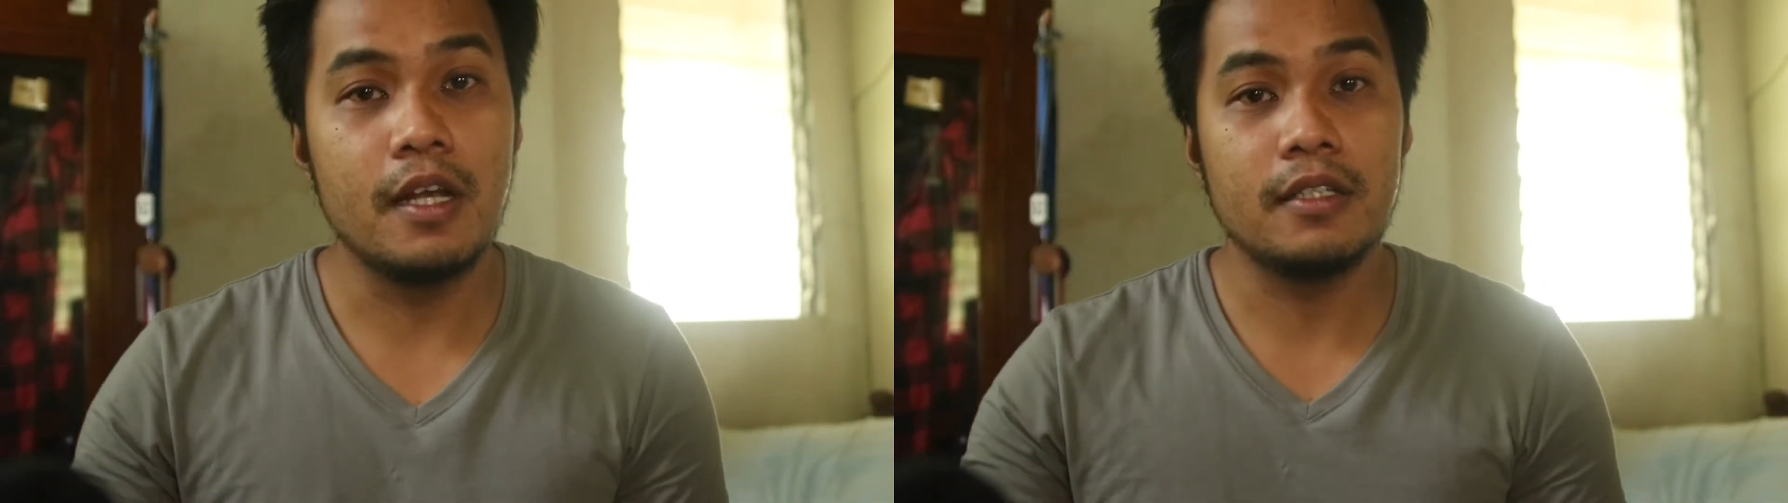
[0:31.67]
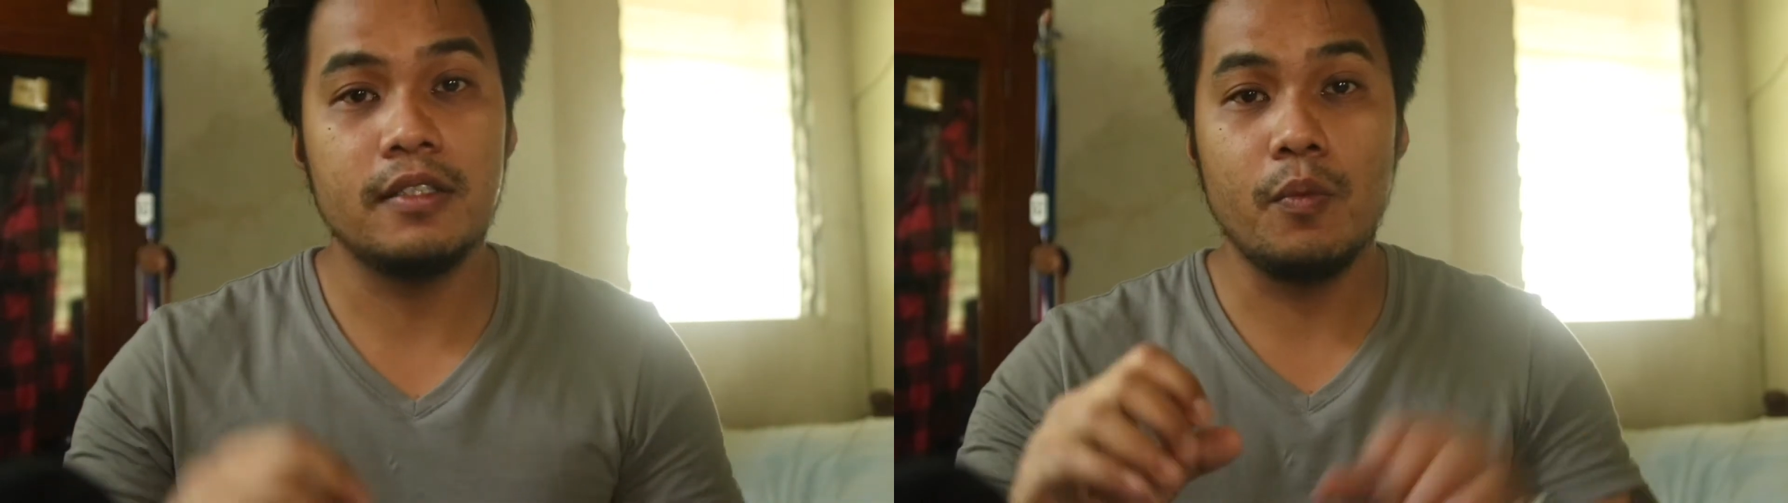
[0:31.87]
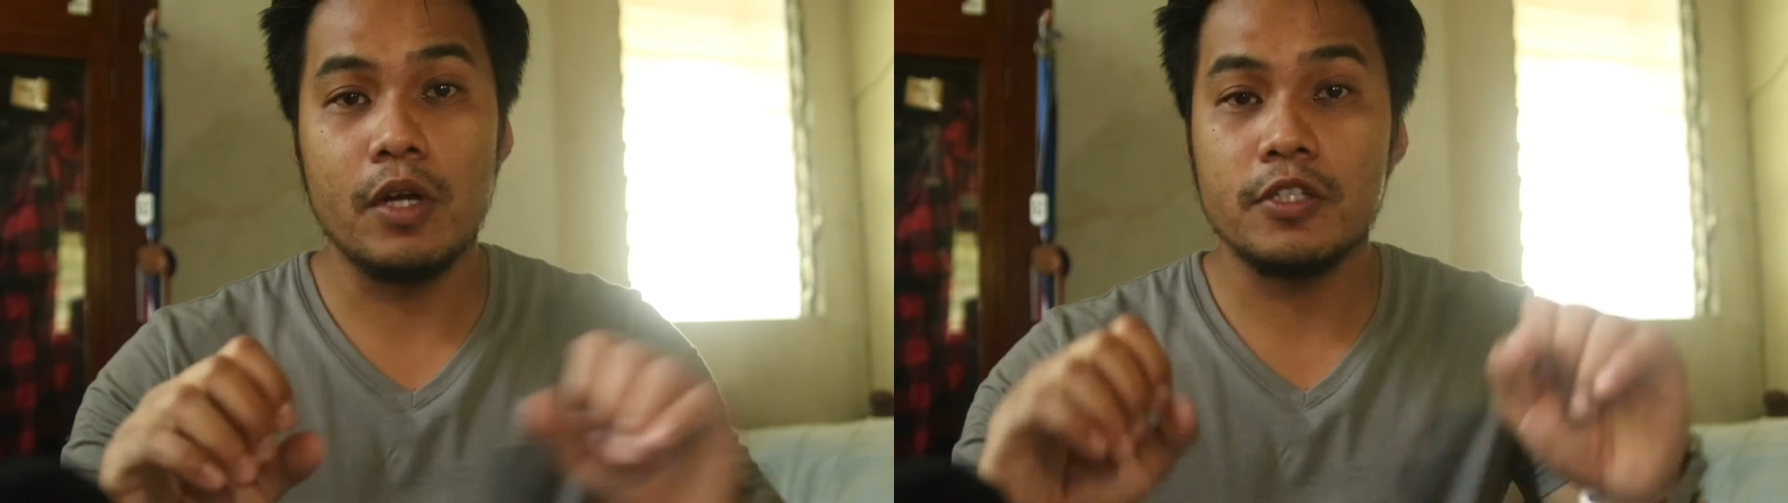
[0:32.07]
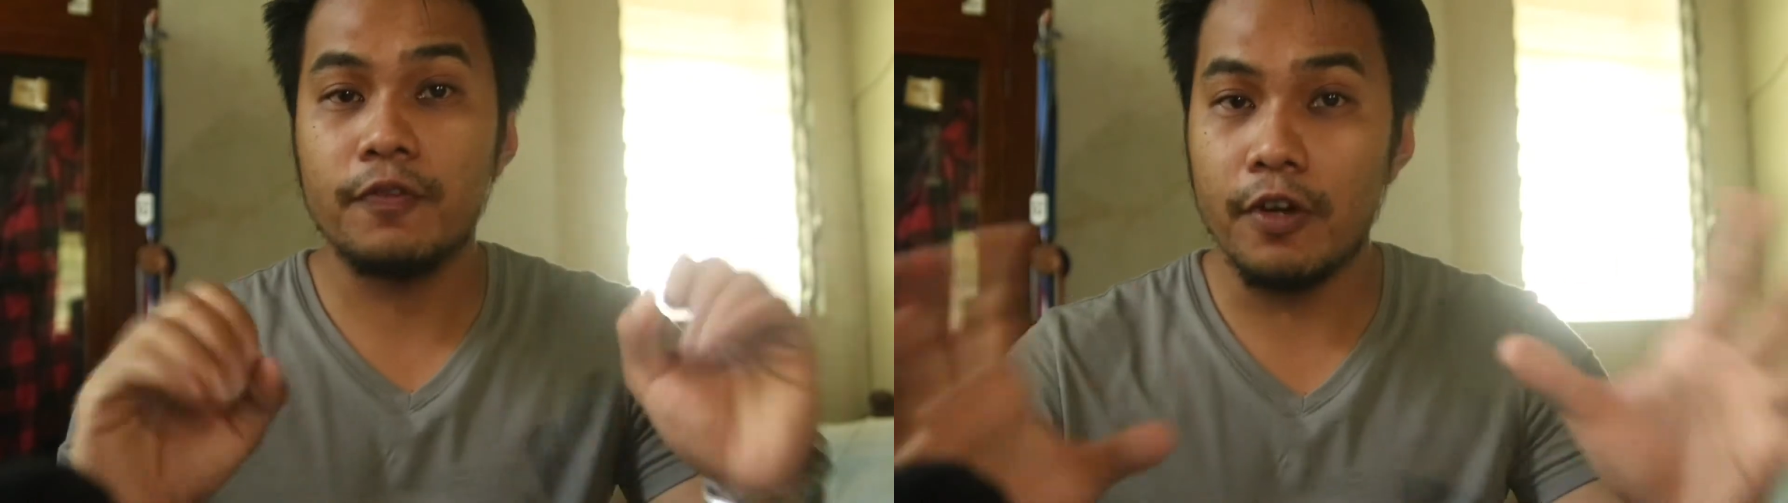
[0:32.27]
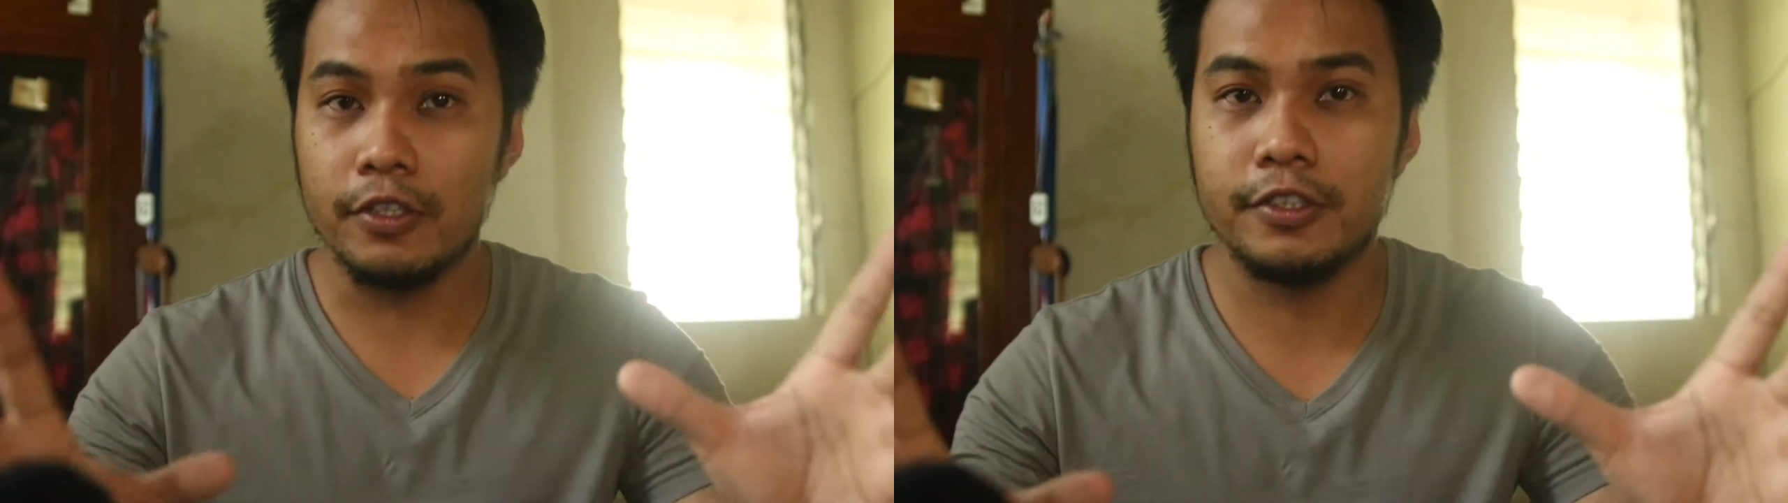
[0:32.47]
Galaxy Watch
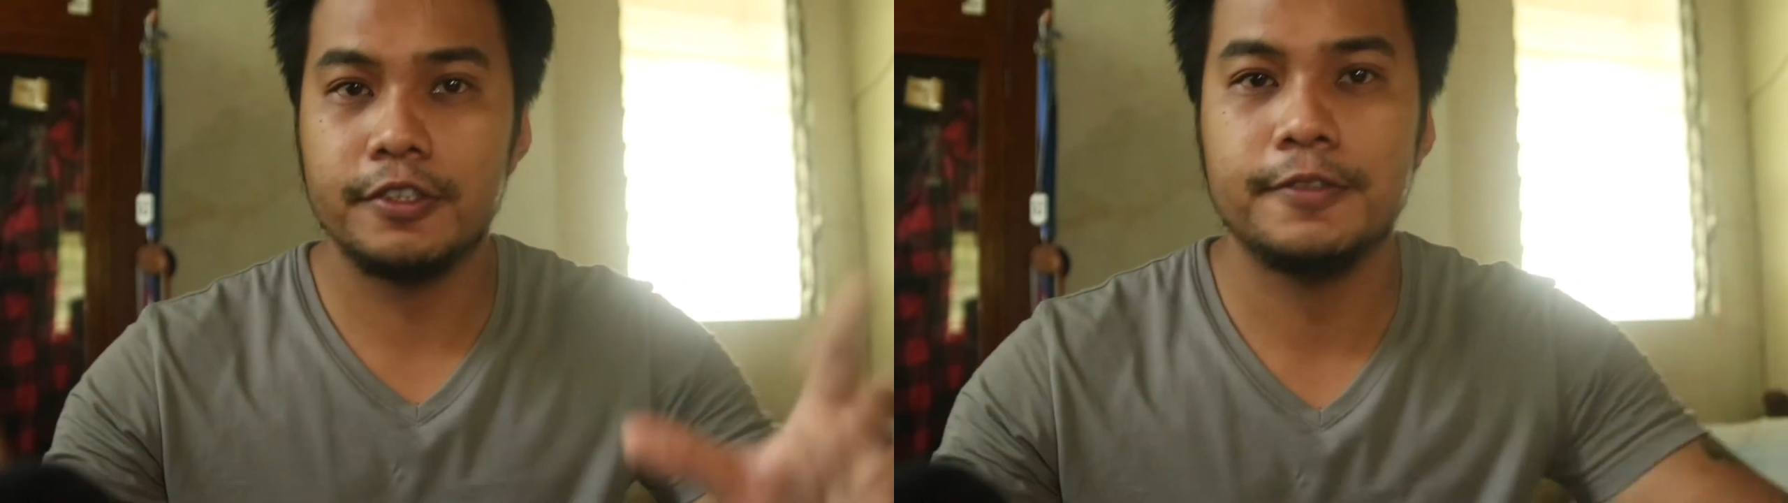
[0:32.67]
first.